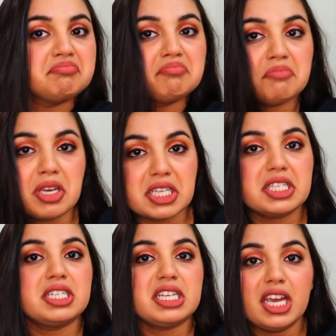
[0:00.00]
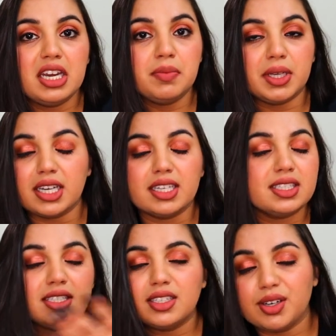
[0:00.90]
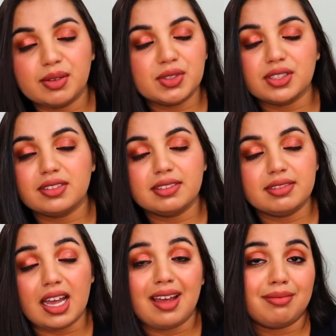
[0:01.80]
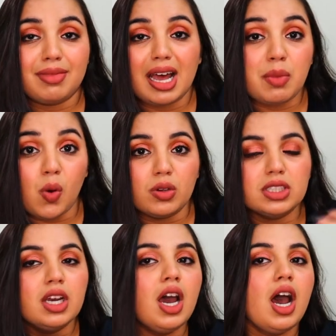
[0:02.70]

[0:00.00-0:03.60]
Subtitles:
mixed in because, you know, I'm old.